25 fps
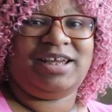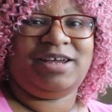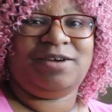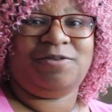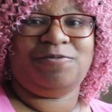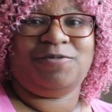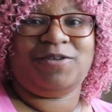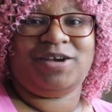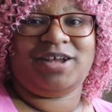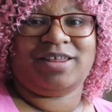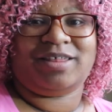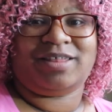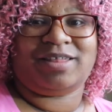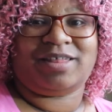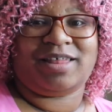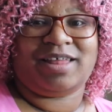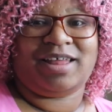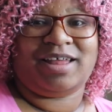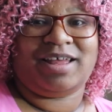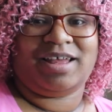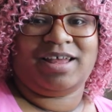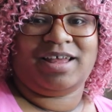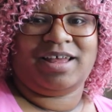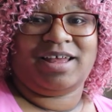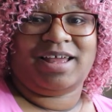it with
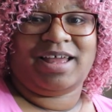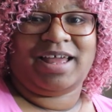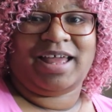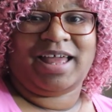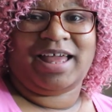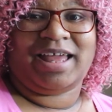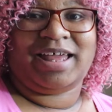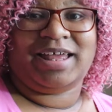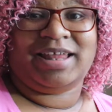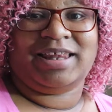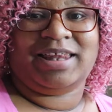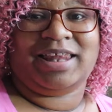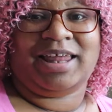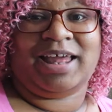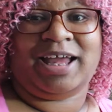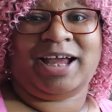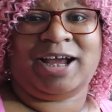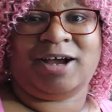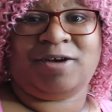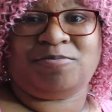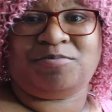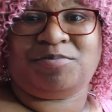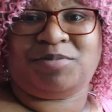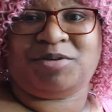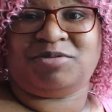a
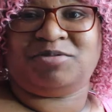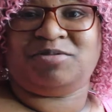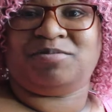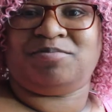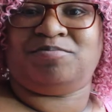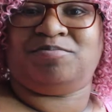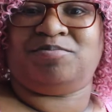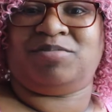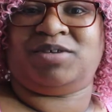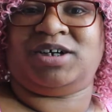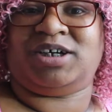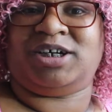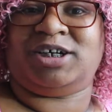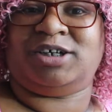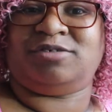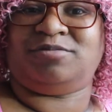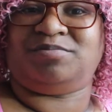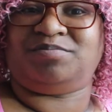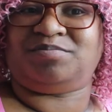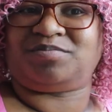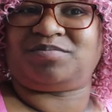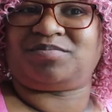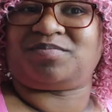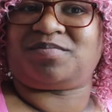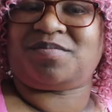lamp, but
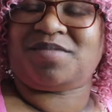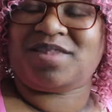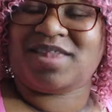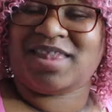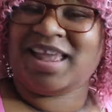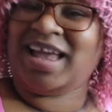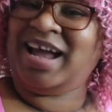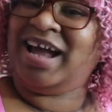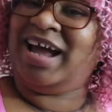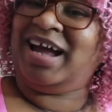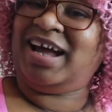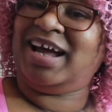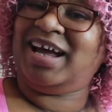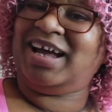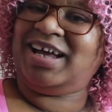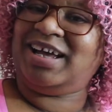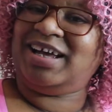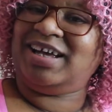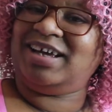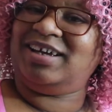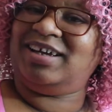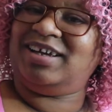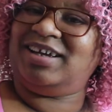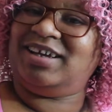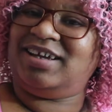
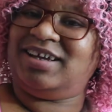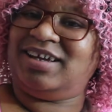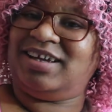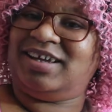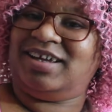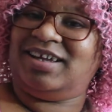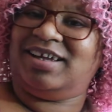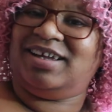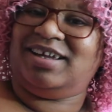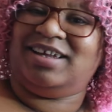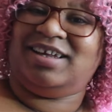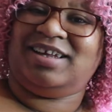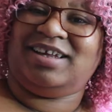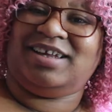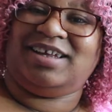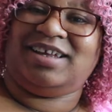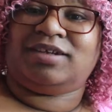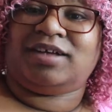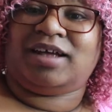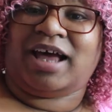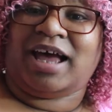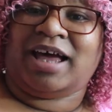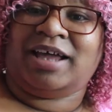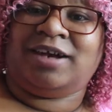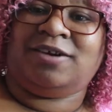I
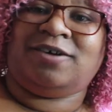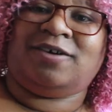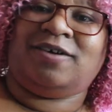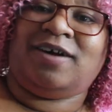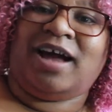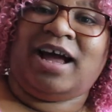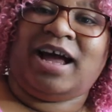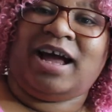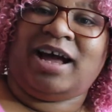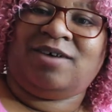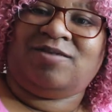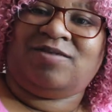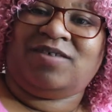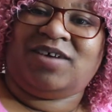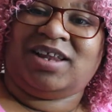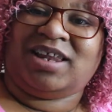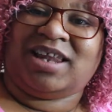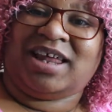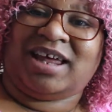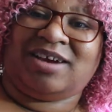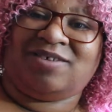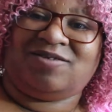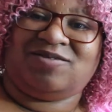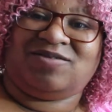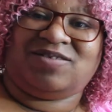I don't have a
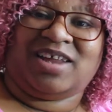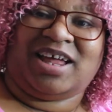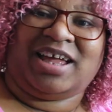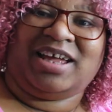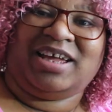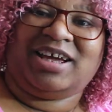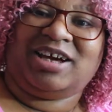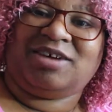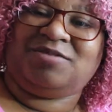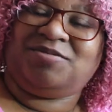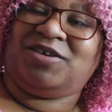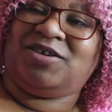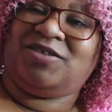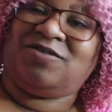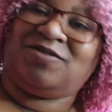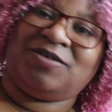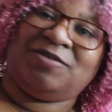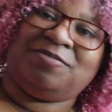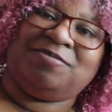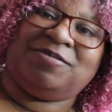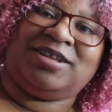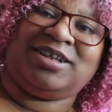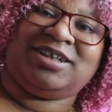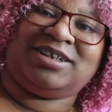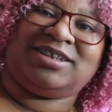lot of light coming
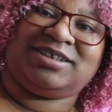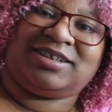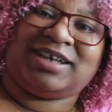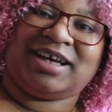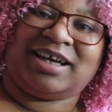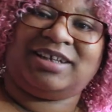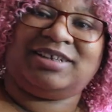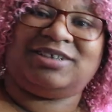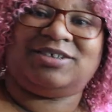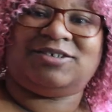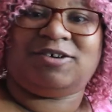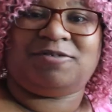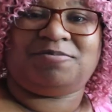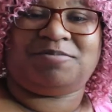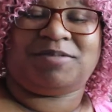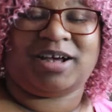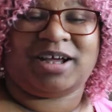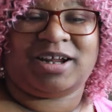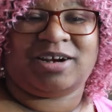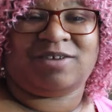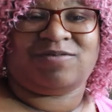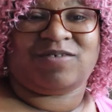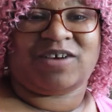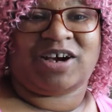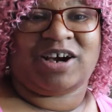from this side, so I'm
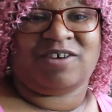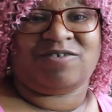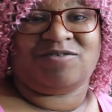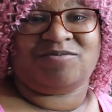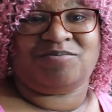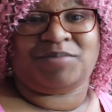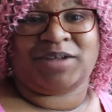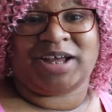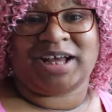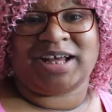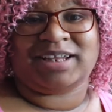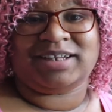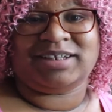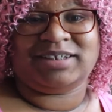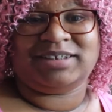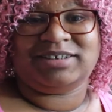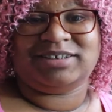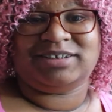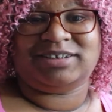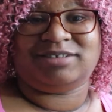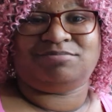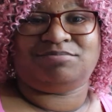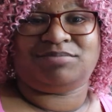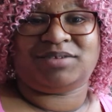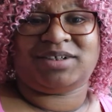kind of off
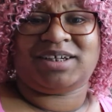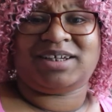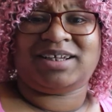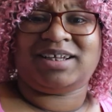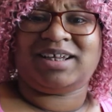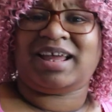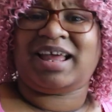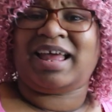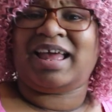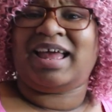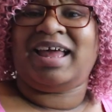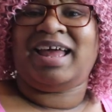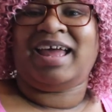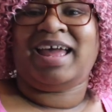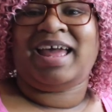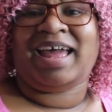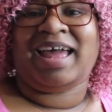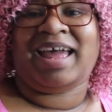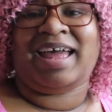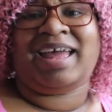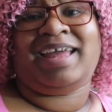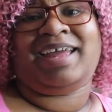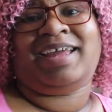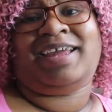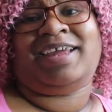balance. But
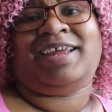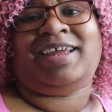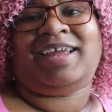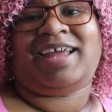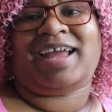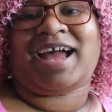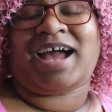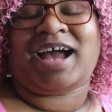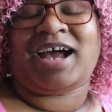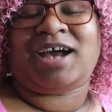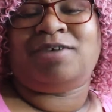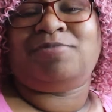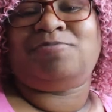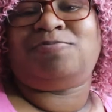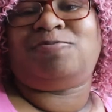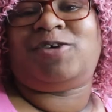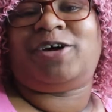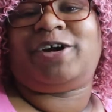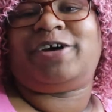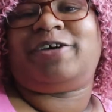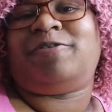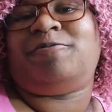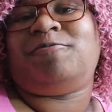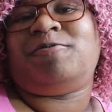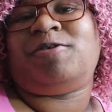hey, I'm
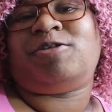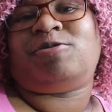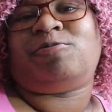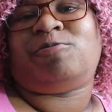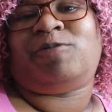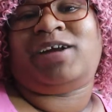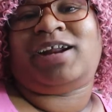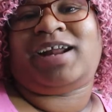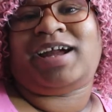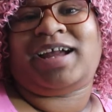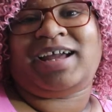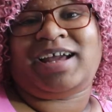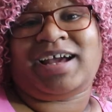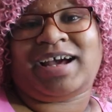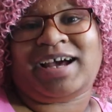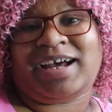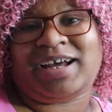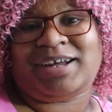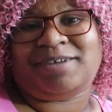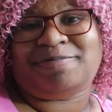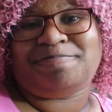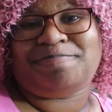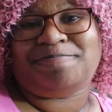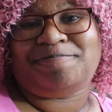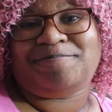working with what I
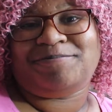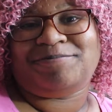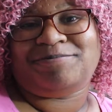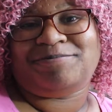got